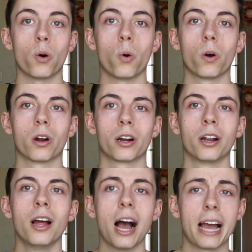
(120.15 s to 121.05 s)

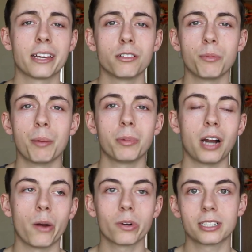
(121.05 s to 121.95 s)
Or I can
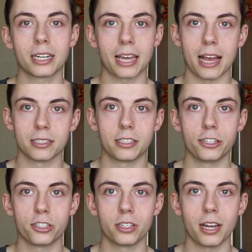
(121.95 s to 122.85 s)
remember I worked at a gas
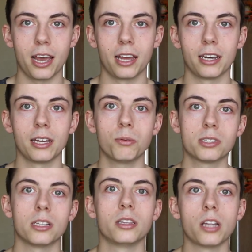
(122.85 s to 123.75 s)
station and he
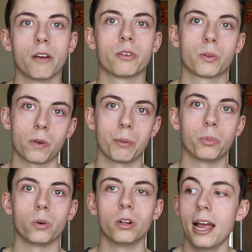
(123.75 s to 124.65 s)
was in love with Red
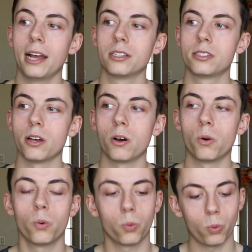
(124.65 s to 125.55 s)
Bull. And
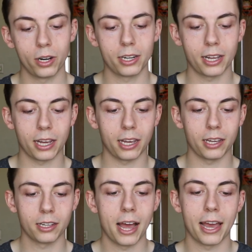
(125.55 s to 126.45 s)
so one
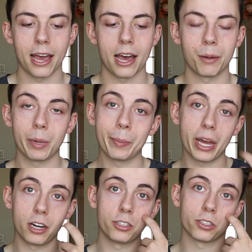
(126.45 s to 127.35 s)
day I had my
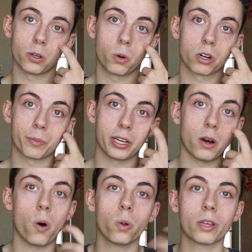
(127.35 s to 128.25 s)
manager order me
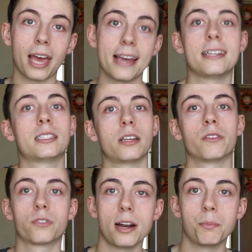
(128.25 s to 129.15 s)
a whole case
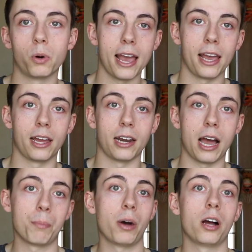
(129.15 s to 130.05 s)
of Red Bull, and
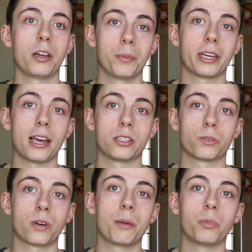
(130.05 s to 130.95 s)
I bought him a case
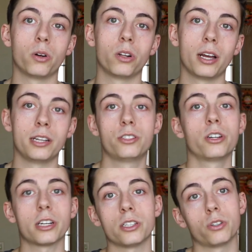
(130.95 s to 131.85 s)
of Red Bull and
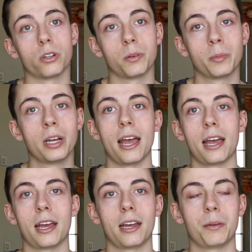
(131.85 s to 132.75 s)
took it to him,
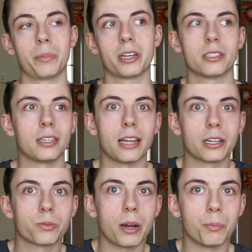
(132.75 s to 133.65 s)
and because he
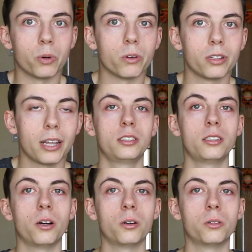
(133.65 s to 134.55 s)
liked Red Bull.
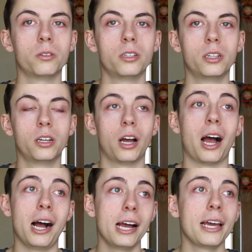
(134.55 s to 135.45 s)
So
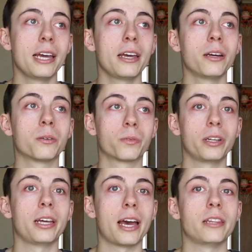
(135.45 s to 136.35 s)
I
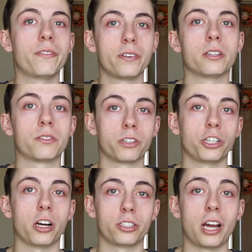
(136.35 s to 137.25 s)
really had the feels for
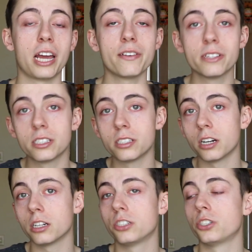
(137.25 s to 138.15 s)
Josh. I even
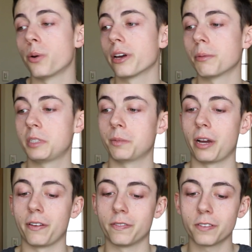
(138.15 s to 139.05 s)
started showing him to
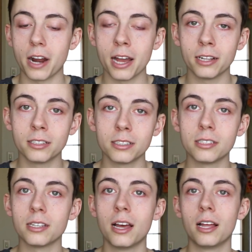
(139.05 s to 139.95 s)
my
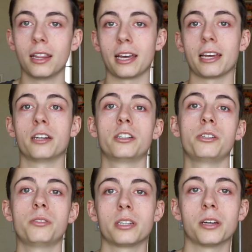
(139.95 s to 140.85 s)
friends, like
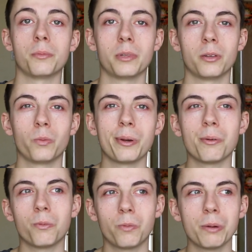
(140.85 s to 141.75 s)
introducing him.
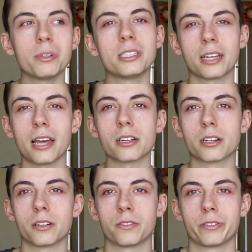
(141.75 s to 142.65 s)
We were
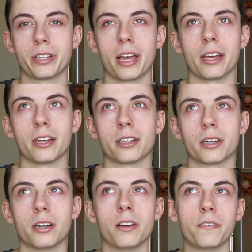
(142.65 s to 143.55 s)
together for like,
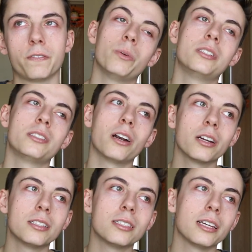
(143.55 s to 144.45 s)
we
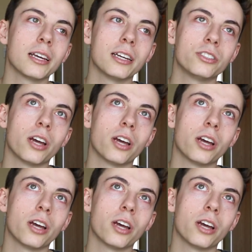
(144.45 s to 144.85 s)
started seeing each